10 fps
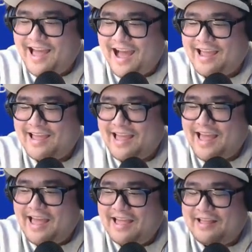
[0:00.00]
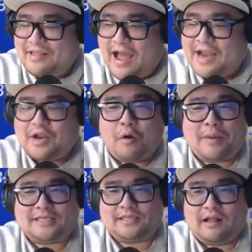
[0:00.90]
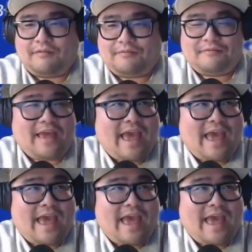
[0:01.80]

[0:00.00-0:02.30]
I I know myself,